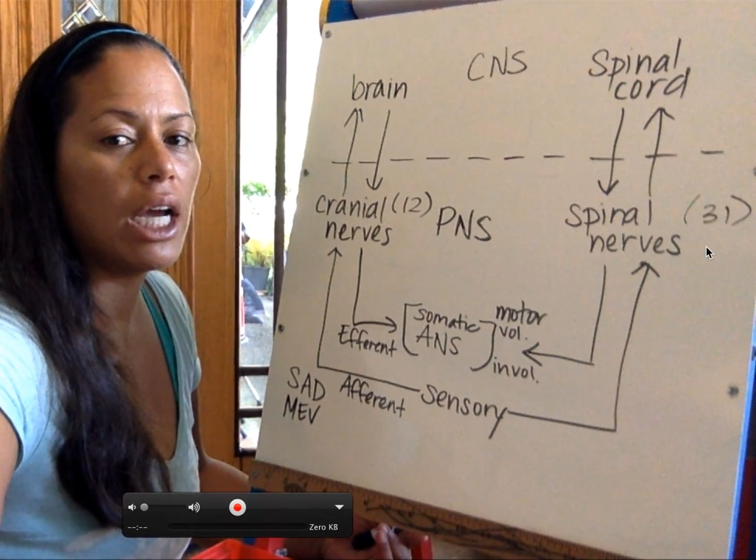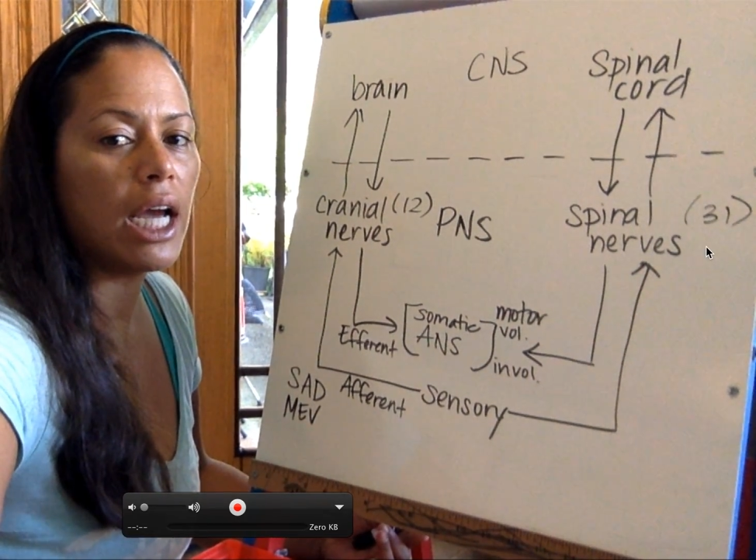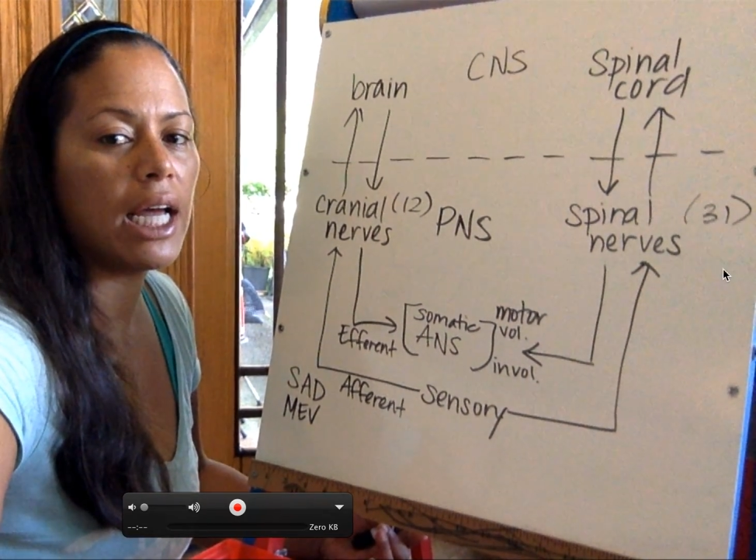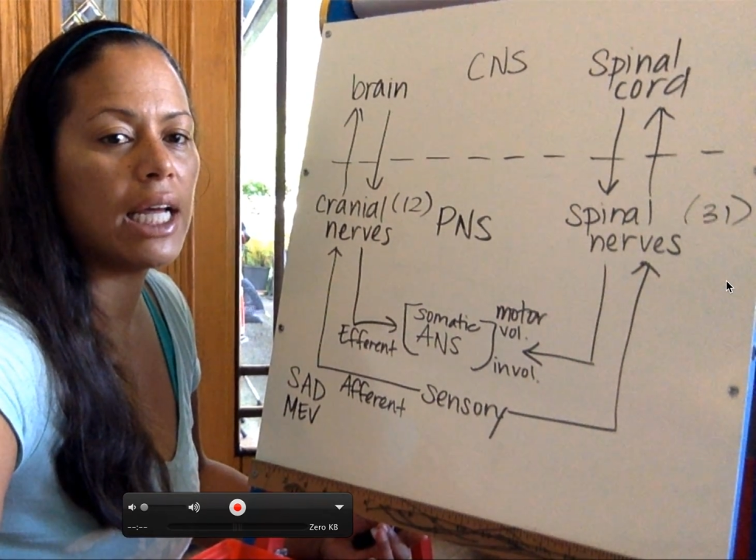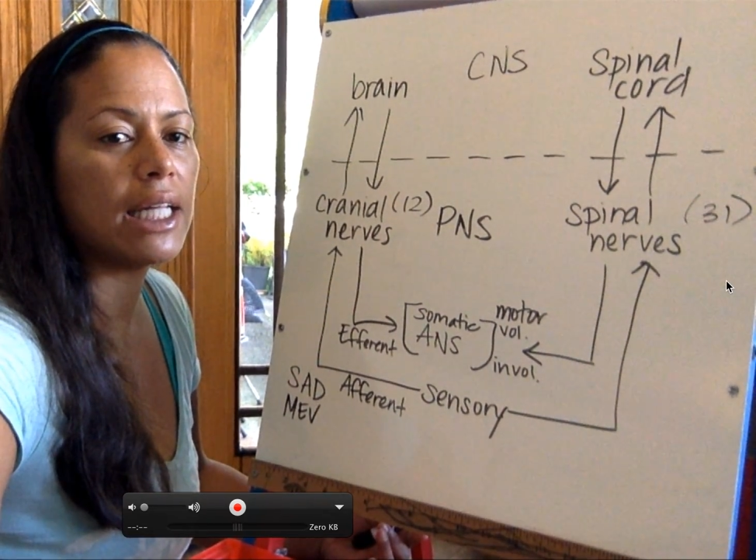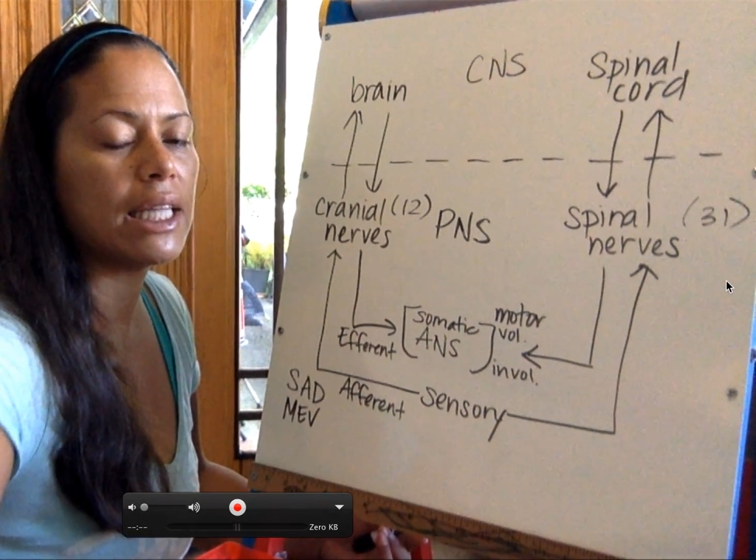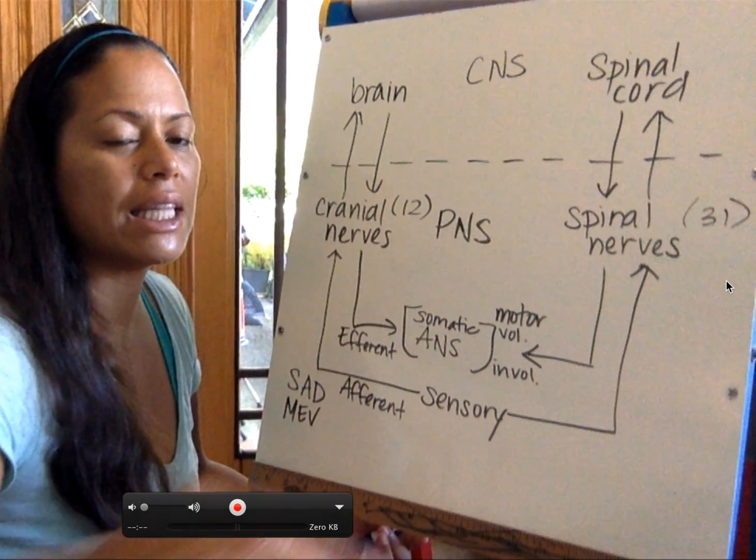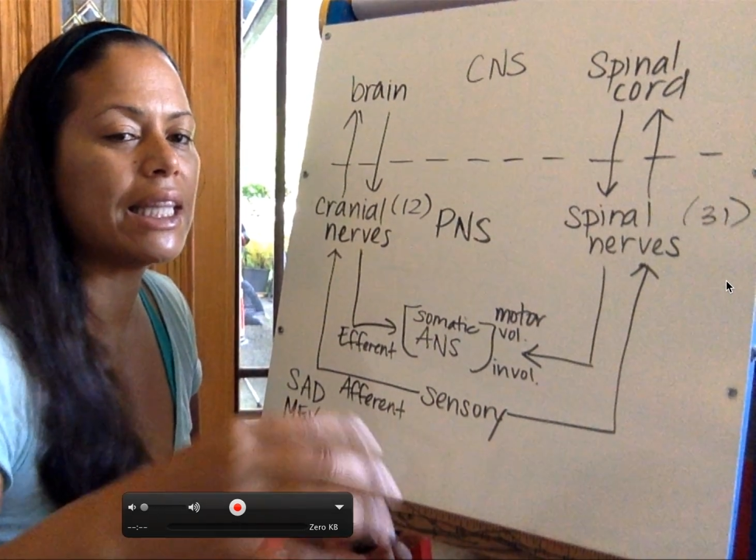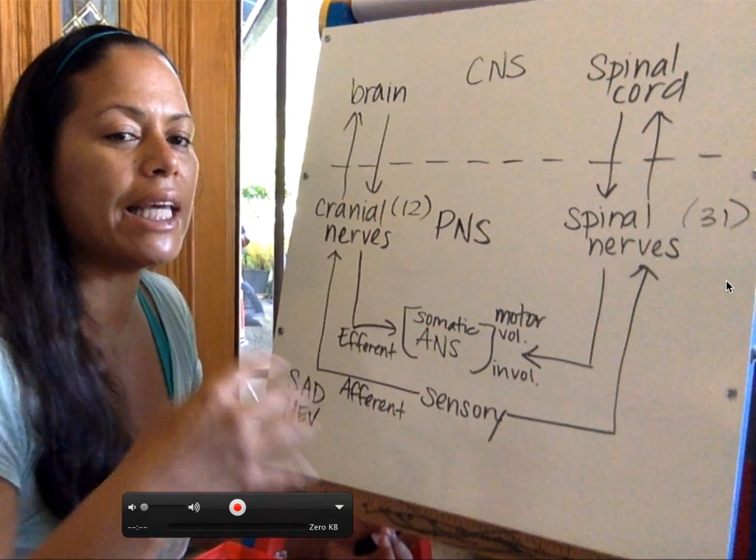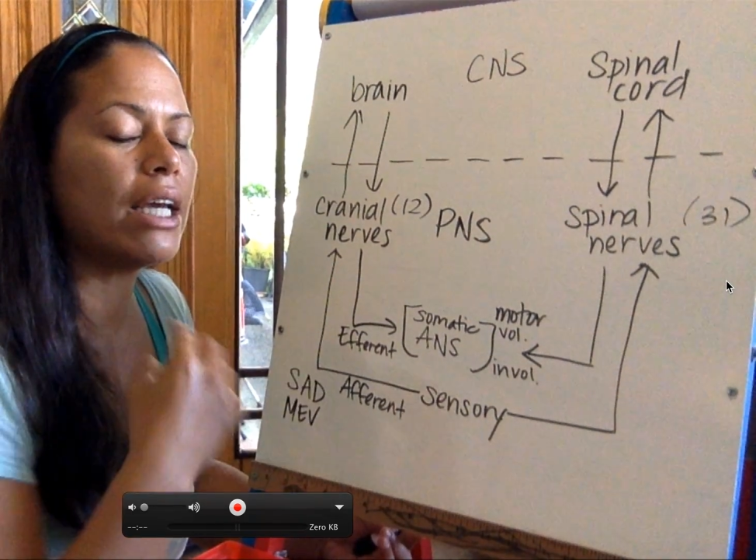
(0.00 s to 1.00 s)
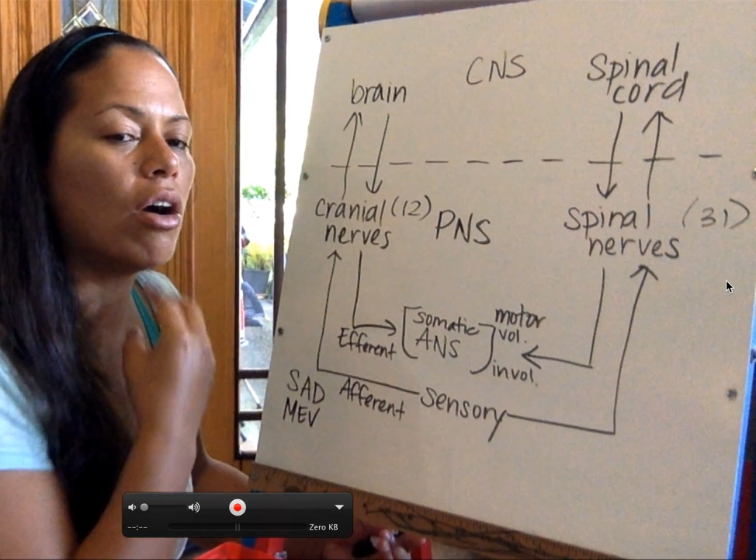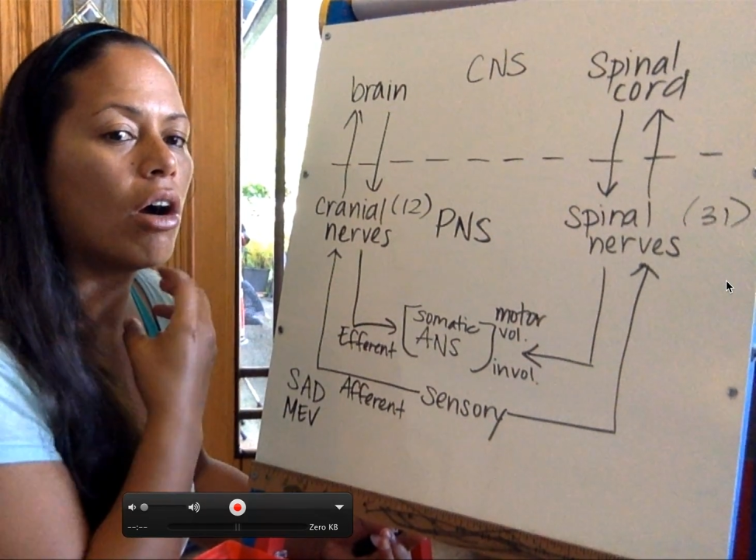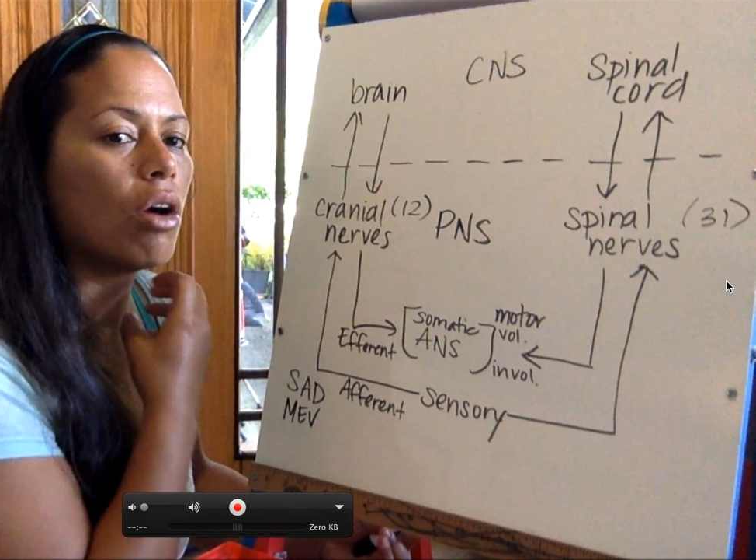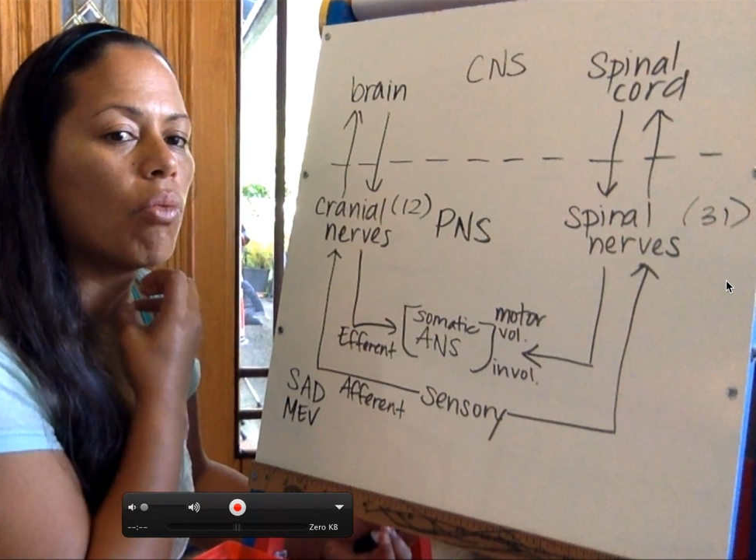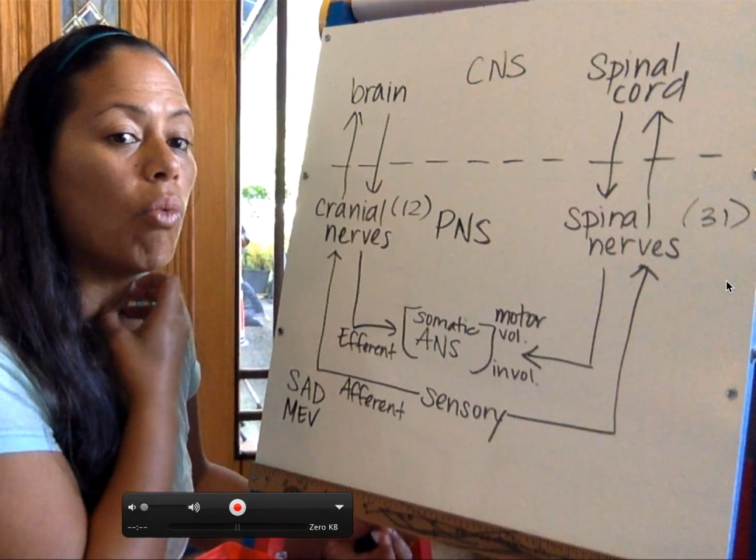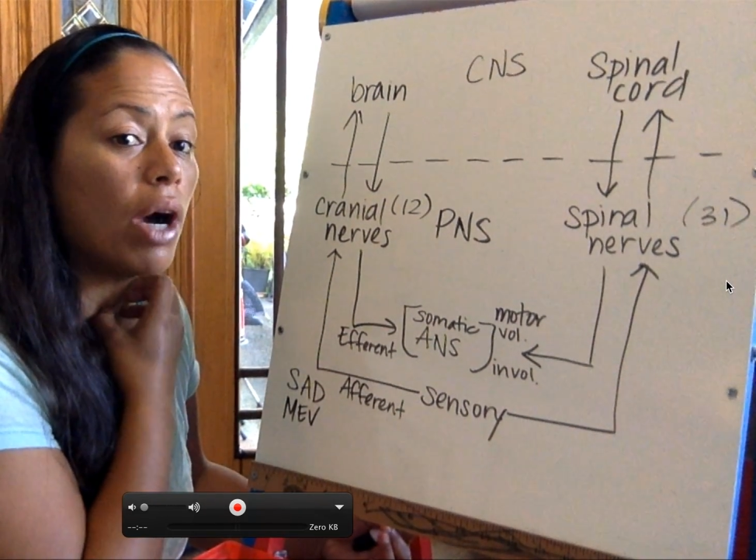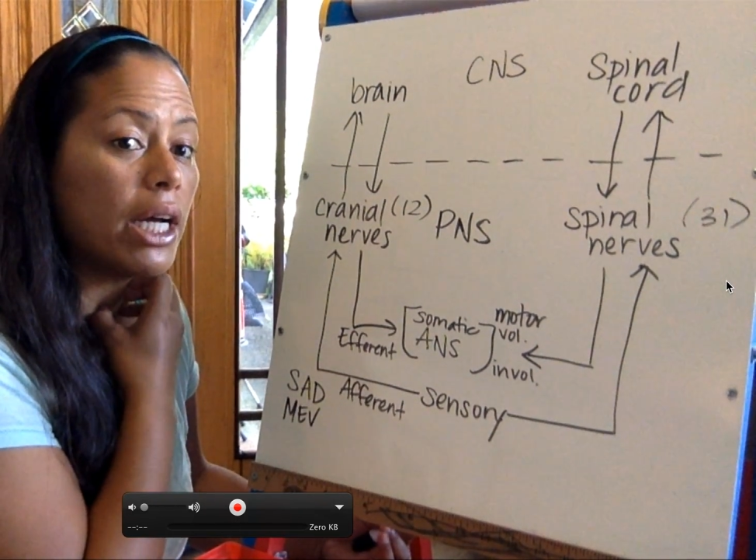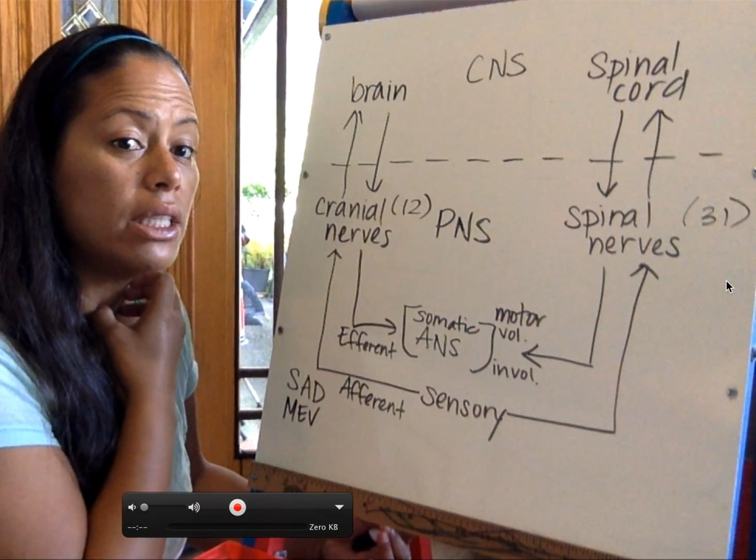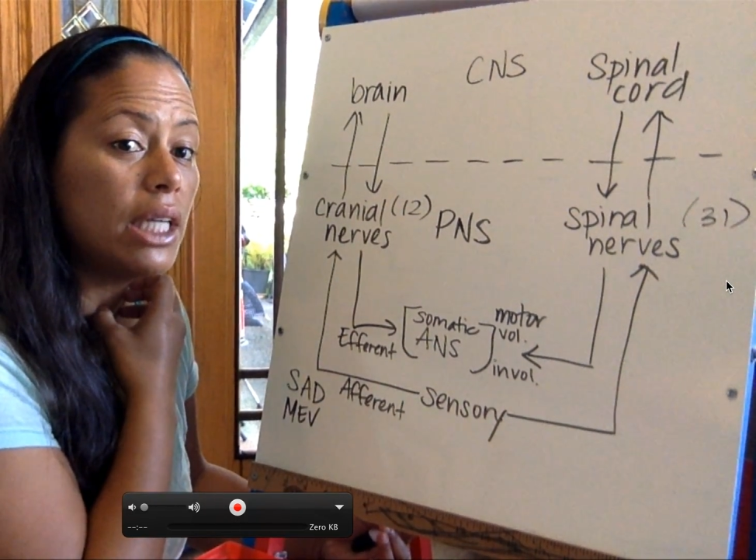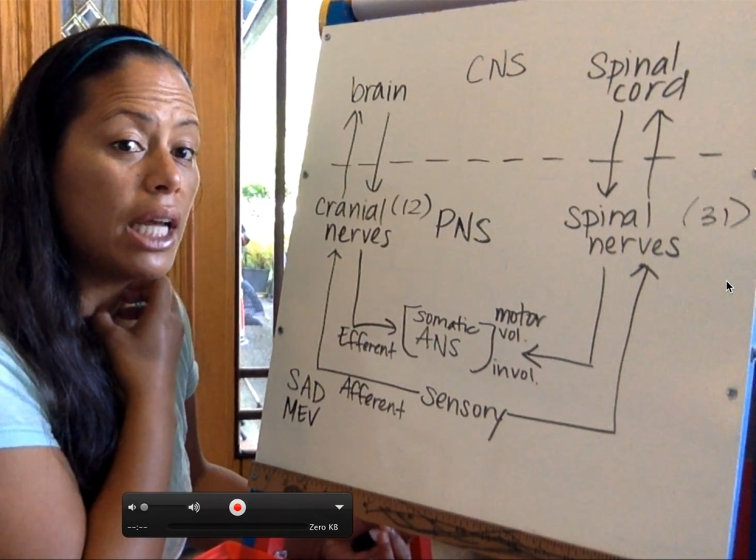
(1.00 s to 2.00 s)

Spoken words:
and they are one